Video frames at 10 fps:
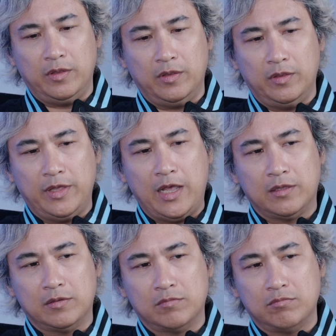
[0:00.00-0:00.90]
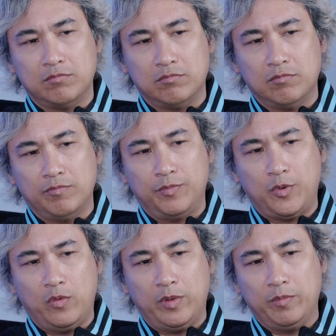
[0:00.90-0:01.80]
that
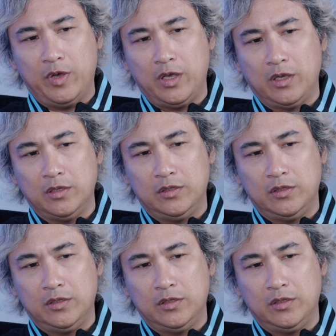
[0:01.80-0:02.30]
poem by